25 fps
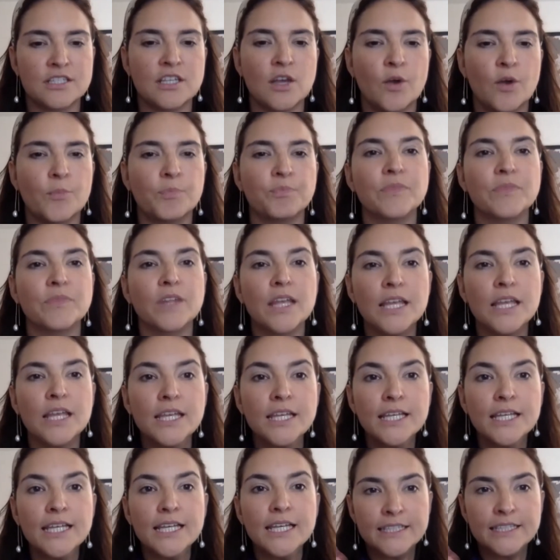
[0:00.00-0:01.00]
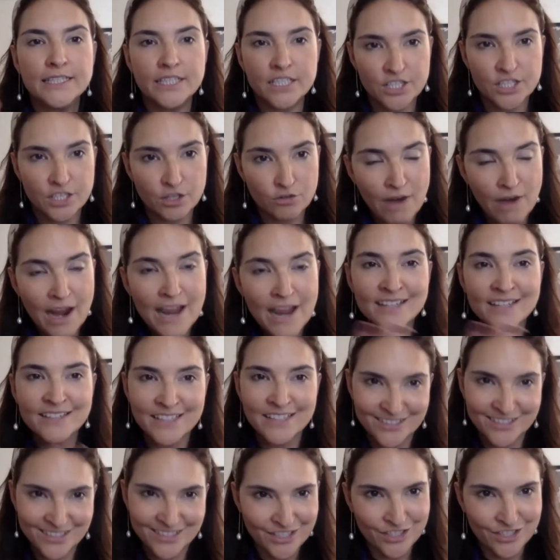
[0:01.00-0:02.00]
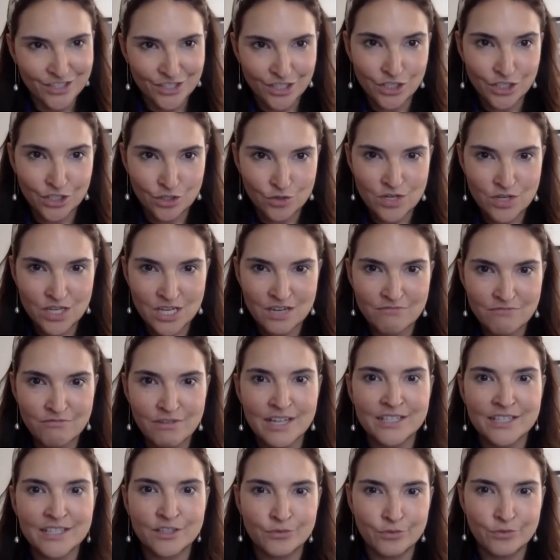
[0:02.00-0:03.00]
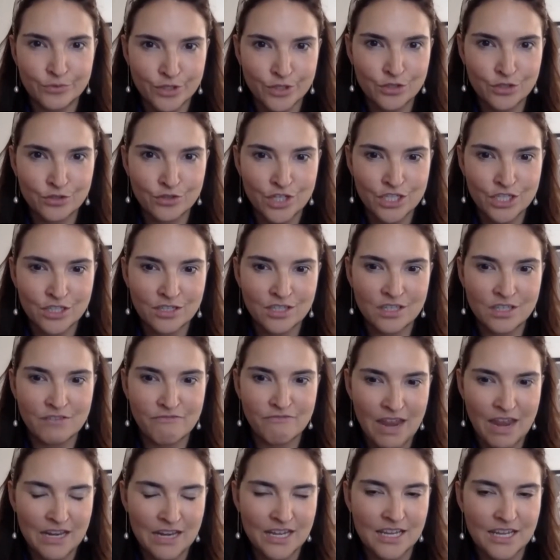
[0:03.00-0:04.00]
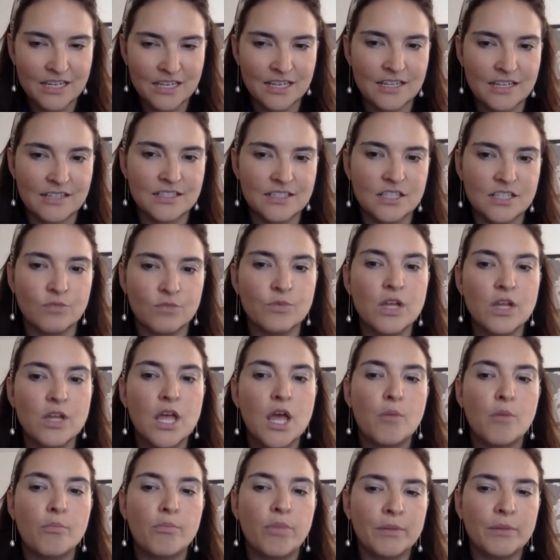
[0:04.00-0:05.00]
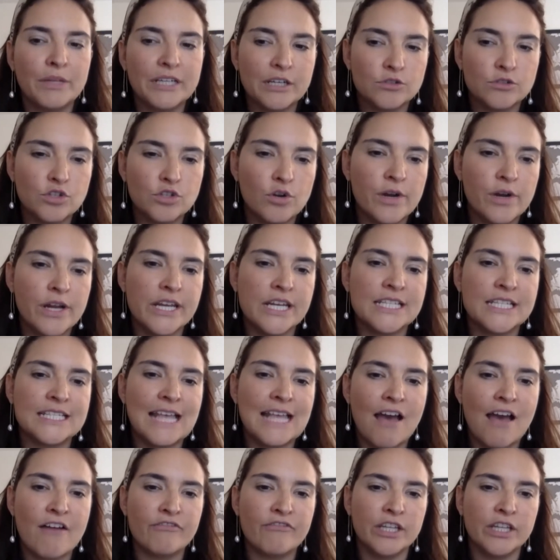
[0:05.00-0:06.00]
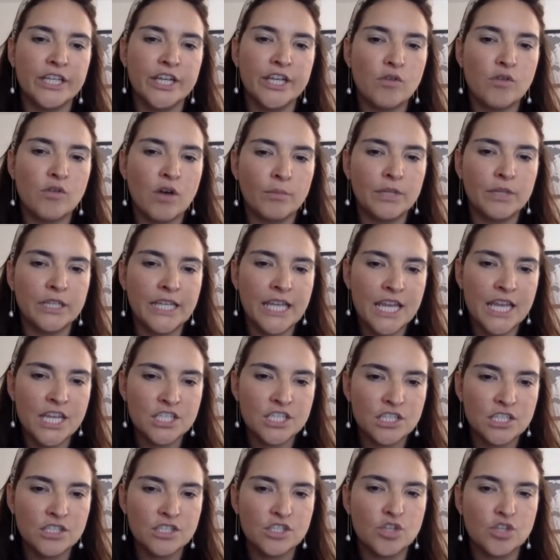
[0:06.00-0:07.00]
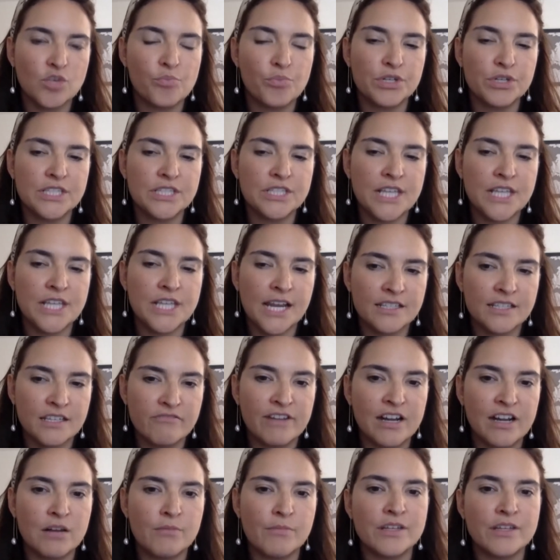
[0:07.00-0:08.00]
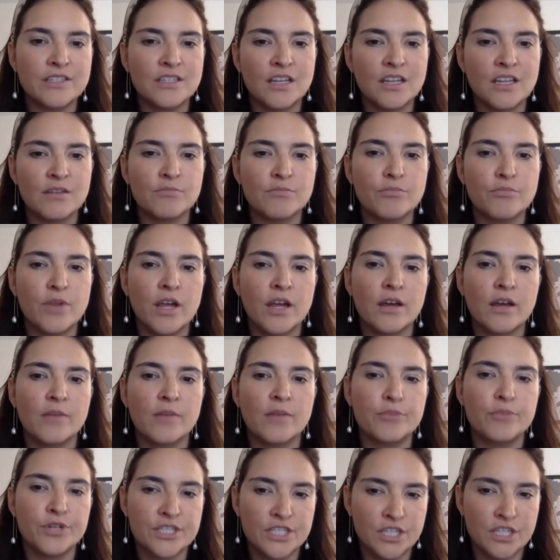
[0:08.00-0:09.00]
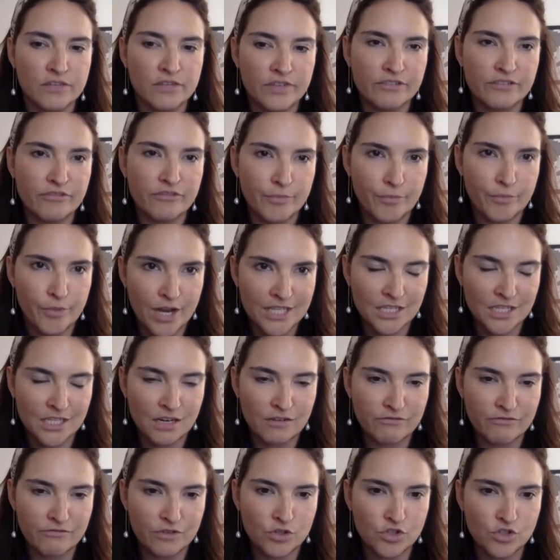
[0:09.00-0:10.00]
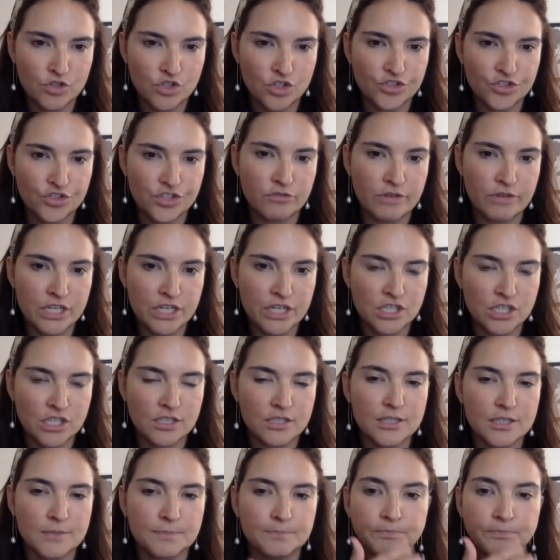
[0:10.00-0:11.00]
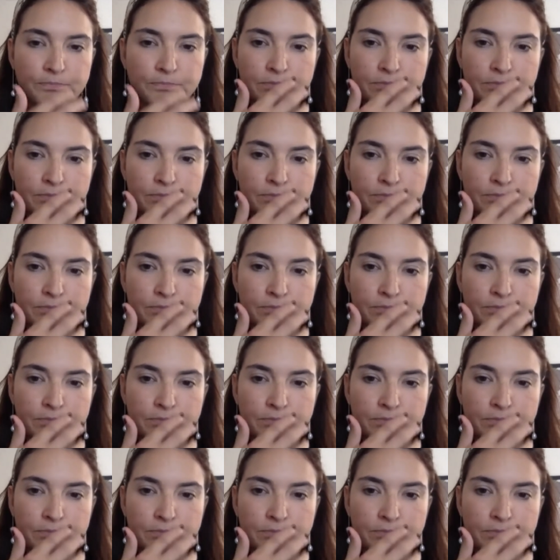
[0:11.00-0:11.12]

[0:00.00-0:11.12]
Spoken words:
So there's the right, and then there's the duty, right? The duty to defend it. And so public authorities have a legal obligation to protect the environment and preserve it for present and future generations.